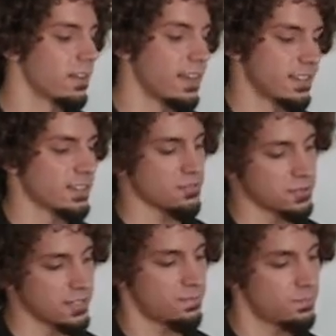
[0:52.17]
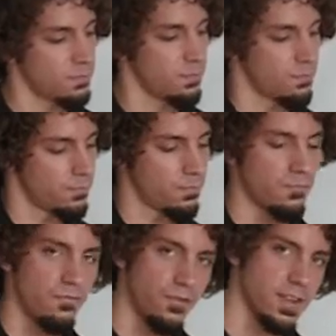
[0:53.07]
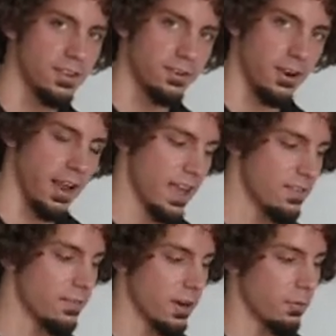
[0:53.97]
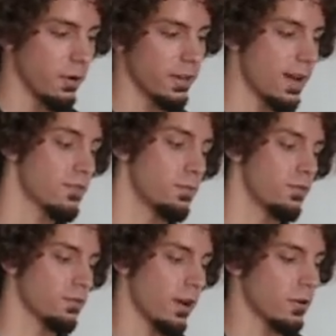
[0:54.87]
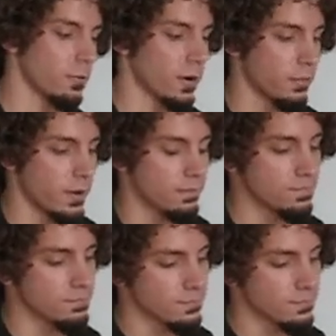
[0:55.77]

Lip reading: It doesn't really fit your hand very well. You have to move around quite a bit.